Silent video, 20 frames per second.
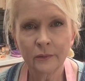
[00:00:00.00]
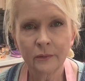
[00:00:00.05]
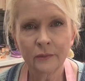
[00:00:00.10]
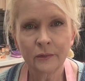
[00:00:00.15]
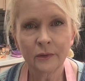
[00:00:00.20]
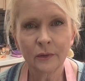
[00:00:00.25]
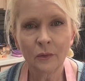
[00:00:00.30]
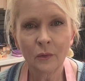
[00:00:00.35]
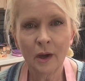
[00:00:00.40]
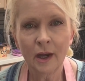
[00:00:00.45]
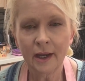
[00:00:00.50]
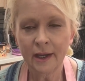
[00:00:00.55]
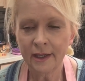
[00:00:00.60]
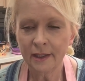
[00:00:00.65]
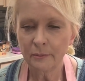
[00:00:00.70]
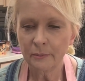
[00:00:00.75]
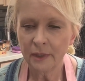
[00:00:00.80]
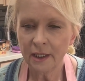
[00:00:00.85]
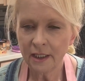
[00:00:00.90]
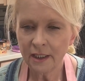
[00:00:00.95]
the
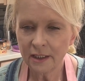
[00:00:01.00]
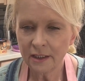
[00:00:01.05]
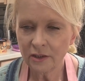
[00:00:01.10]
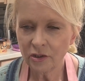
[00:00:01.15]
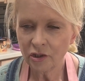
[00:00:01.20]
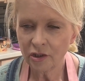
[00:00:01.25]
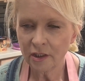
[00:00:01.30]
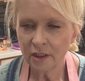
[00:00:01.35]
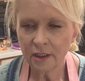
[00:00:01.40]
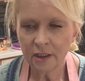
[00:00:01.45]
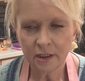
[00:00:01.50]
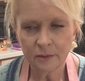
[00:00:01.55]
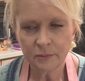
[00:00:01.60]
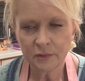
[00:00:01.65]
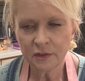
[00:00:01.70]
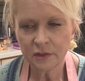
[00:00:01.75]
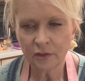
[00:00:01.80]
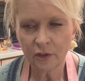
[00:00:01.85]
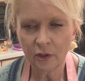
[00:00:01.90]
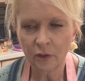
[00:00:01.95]
white baking
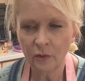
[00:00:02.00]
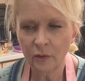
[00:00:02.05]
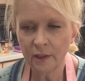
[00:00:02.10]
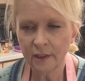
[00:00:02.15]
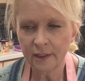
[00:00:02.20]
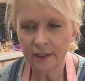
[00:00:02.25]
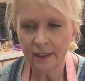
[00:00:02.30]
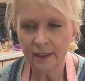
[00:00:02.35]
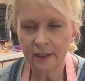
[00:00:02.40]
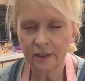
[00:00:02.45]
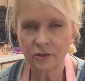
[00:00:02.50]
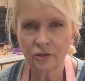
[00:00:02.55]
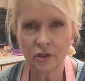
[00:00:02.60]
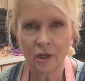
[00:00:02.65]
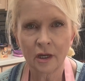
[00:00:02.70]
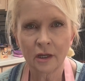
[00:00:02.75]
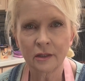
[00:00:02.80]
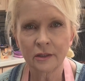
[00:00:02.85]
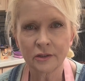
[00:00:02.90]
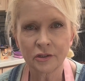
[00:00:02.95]
chips, coconut,
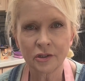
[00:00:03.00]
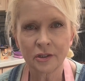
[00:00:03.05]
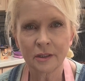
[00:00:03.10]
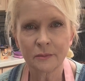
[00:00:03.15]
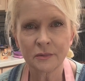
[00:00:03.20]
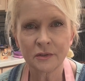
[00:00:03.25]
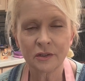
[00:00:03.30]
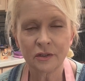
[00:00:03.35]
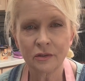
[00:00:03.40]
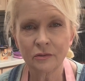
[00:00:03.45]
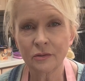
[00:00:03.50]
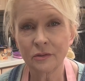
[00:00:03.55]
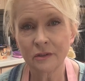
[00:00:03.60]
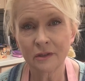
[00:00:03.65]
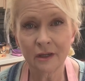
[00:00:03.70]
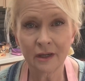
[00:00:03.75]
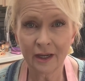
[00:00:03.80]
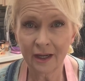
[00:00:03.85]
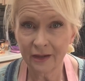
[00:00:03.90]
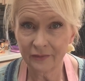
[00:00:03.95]
chocolate chips, you do
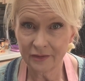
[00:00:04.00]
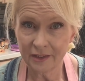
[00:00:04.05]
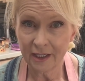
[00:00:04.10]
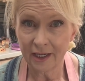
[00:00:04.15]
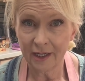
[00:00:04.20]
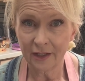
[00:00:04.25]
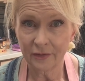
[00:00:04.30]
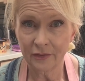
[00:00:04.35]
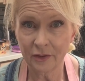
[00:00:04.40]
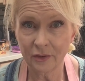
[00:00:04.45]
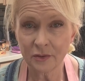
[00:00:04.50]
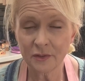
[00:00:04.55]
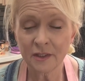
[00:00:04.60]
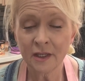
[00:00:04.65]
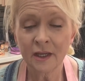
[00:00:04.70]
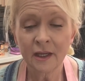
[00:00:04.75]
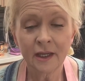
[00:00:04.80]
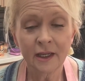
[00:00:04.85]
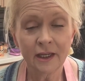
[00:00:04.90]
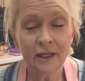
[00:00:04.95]
not have to add those.
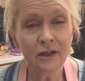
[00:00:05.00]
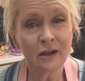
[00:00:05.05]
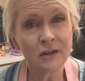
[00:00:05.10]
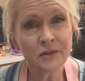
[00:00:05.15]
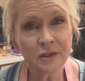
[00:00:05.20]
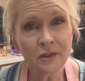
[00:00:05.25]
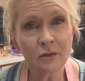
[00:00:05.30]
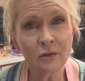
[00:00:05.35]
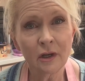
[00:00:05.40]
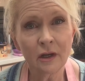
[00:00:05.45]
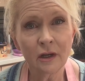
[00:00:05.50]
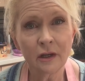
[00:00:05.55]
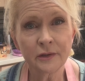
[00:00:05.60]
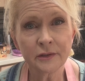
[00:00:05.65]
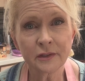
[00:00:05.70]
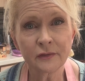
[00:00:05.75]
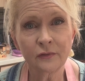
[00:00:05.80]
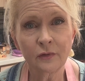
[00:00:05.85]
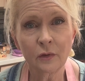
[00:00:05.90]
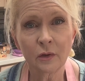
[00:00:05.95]
It also
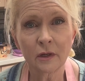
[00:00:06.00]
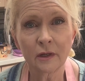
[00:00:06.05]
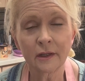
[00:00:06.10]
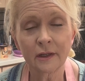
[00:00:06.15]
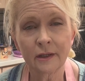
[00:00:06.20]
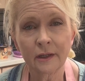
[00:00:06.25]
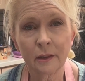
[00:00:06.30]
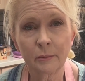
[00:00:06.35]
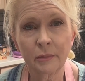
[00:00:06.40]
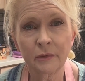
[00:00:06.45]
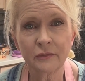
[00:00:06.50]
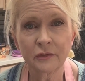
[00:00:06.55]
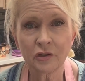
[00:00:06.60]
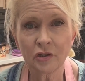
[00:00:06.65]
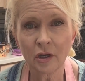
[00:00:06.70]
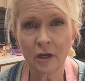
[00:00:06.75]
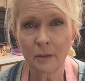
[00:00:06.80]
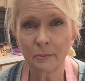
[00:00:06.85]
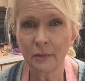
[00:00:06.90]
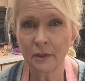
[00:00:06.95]
calls for a cup of
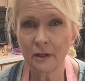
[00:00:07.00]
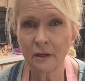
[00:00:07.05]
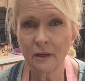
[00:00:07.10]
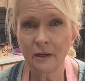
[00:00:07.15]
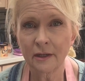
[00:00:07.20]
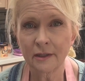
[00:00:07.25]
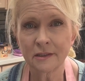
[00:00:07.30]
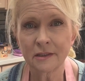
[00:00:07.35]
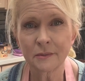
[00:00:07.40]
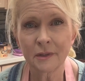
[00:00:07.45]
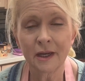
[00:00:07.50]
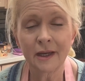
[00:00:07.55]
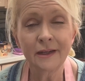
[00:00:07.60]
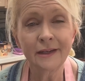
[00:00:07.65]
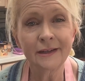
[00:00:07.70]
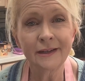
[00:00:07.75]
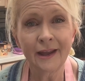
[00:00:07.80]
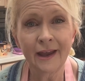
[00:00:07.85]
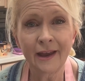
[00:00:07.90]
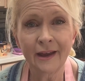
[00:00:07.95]
chopped pecans, but I
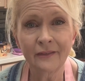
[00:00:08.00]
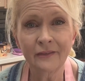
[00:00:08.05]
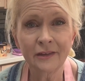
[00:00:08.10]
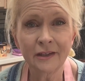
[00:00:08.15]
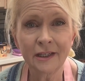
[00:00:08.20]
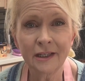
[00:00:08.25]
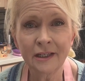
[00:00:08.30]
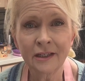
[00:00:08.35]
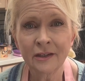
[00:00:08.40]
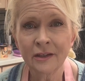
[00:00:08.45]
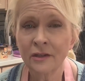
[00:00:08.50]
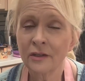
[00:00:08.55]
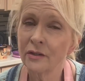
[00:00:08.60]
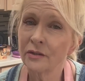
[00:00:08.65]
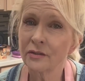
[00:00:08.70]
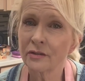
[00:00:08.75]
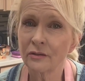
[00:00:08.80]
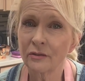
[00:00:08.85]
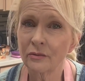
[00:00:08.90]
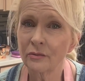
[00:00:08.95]
didn't have any,
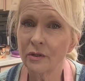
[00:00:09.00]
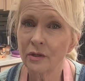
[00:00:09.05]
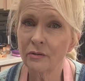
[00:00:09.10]
so no